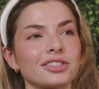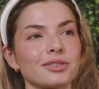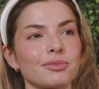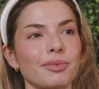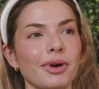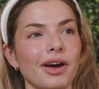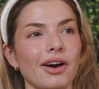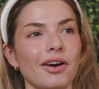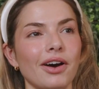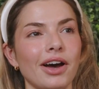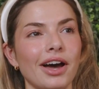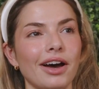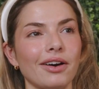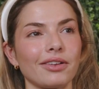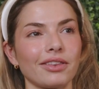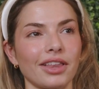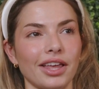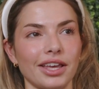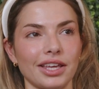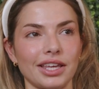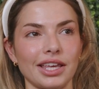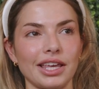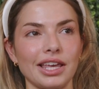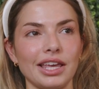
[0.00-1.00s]
about how
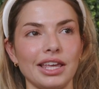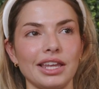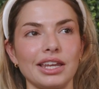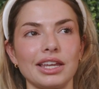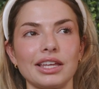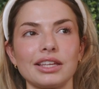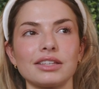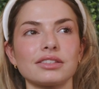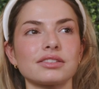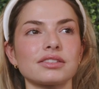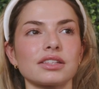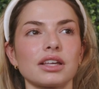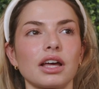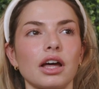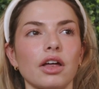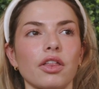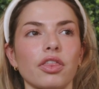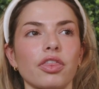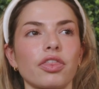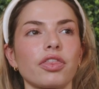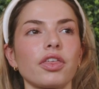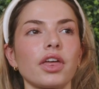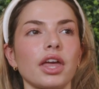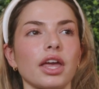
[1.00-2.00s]
like it is a
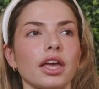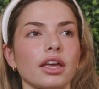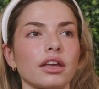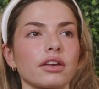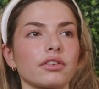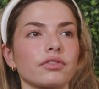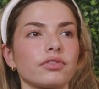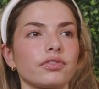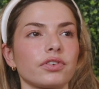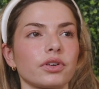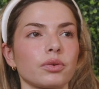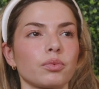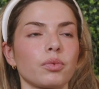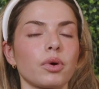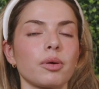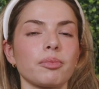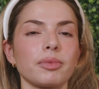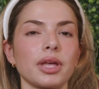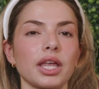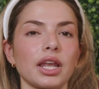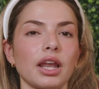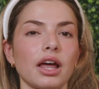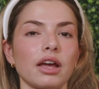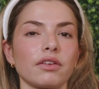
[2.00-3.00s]
thing for
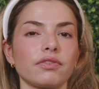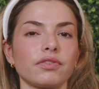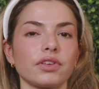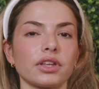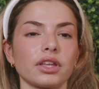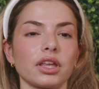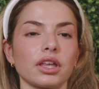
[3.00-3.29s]
women. I feel